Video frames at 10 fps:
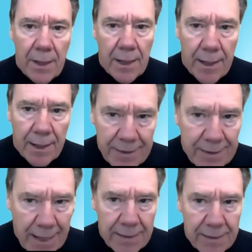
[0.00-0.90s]
in this
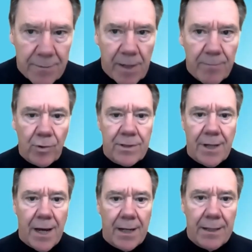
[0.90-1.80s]
case, cement board
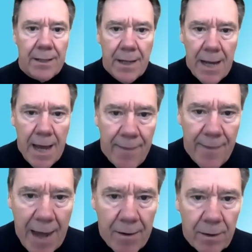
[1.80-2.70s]
siding, and
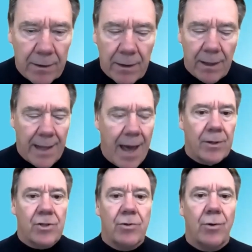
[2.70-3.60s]
that allowed us
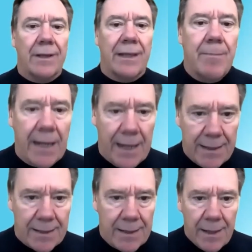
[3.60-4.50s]
to eliminate
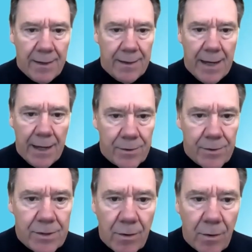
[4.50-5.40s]
the headers
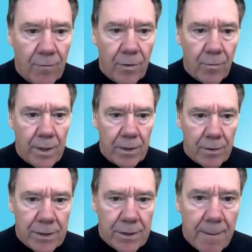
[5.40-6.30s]
over the windows.